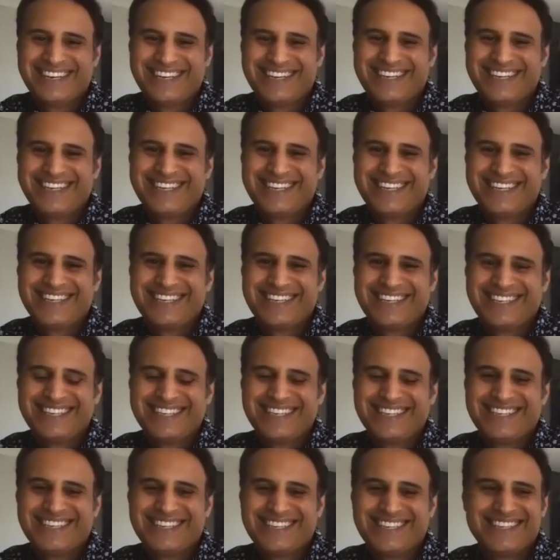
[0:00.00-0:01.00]

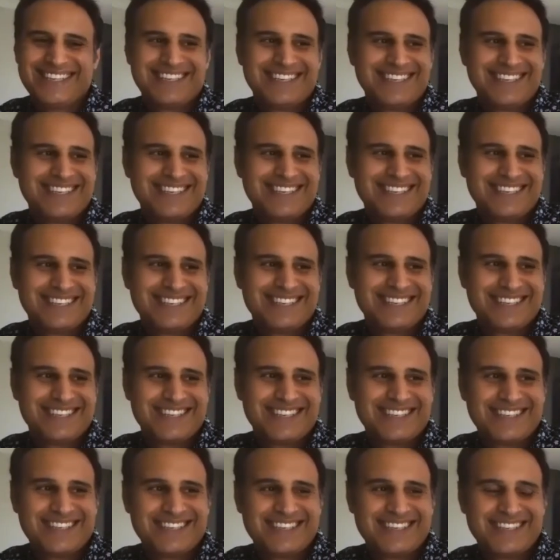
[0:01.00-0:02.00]

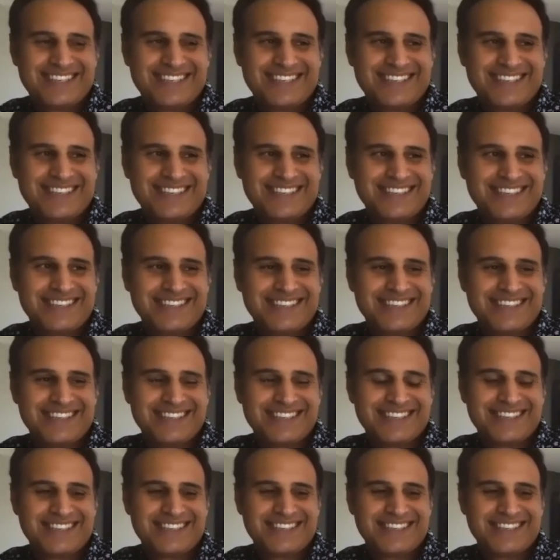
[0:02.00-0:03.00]

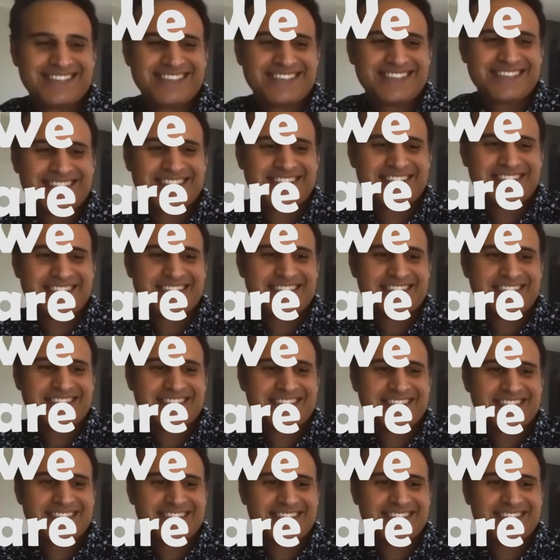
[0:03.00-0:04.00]
[no speech]